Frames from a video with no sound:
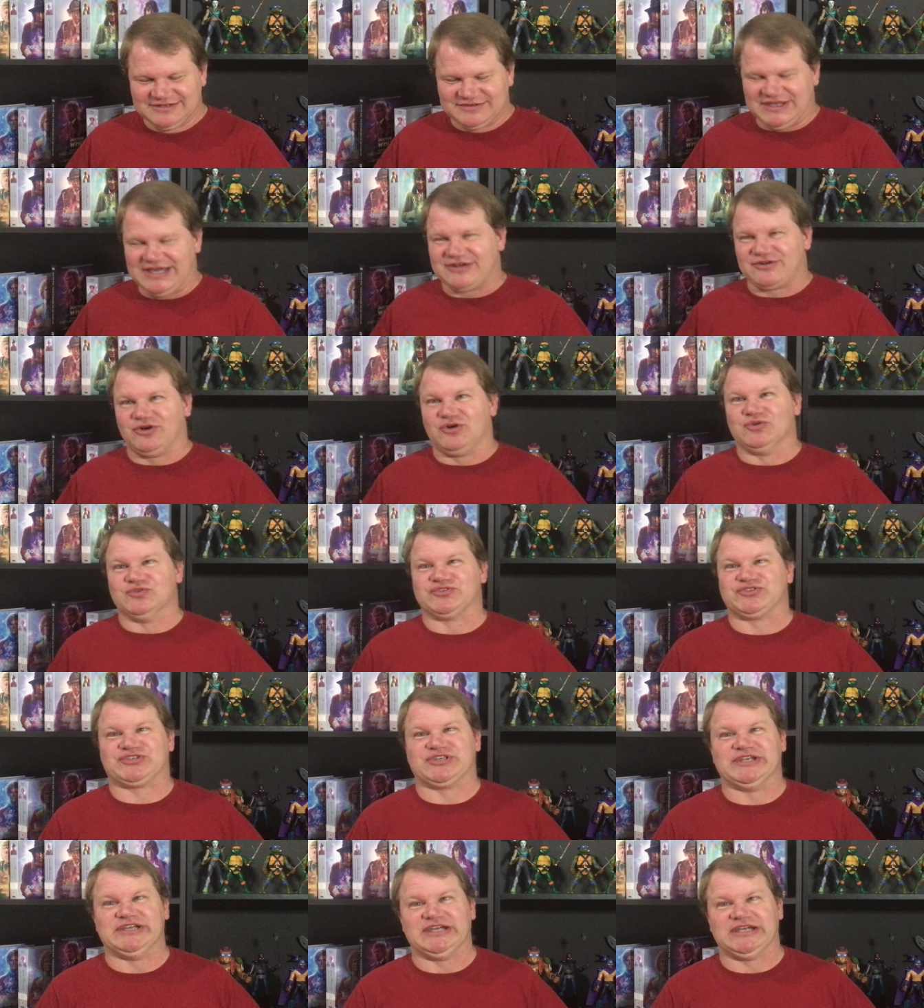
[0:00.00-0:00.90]
That whole
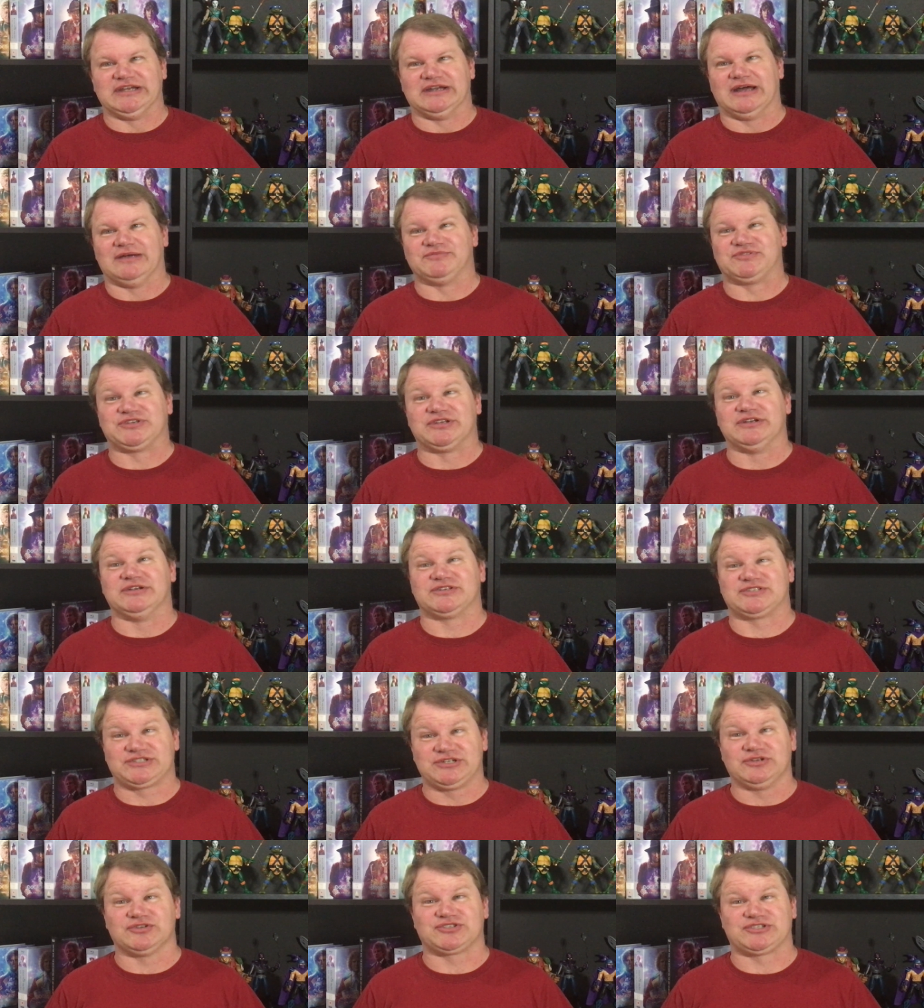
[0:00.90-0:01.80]
scene, I'm sit,
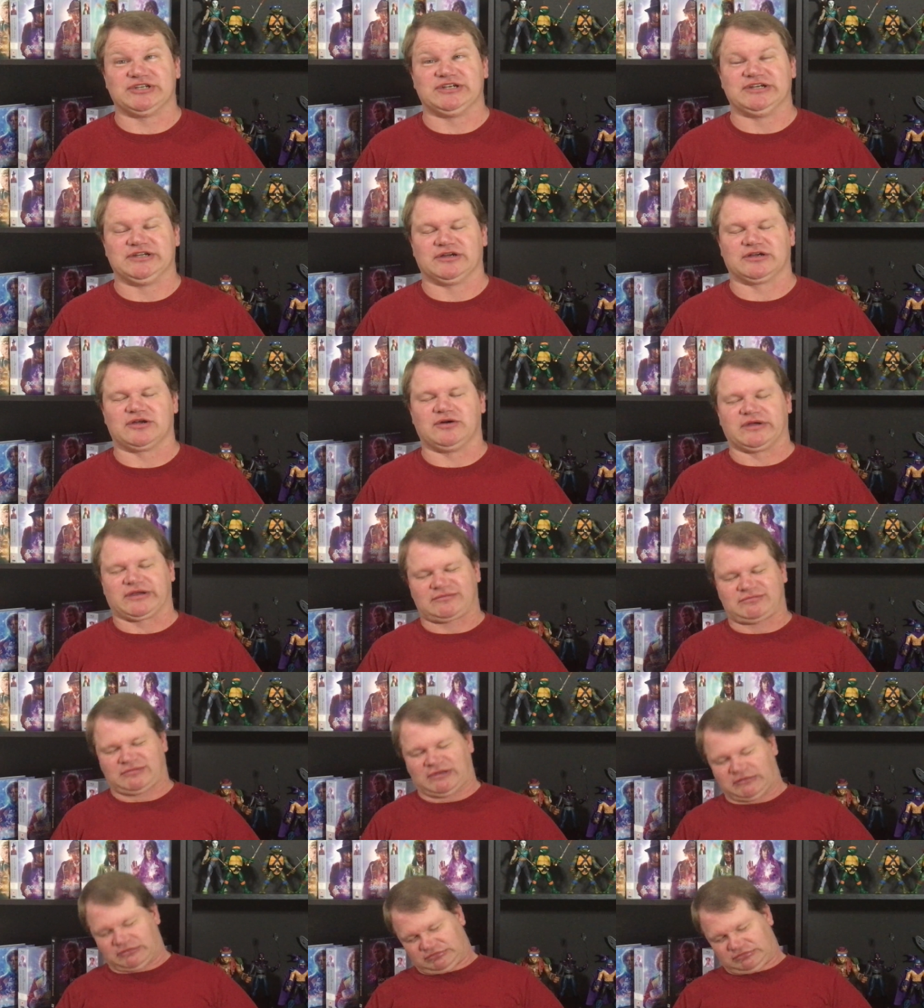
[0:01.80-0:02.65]
still sitting here going,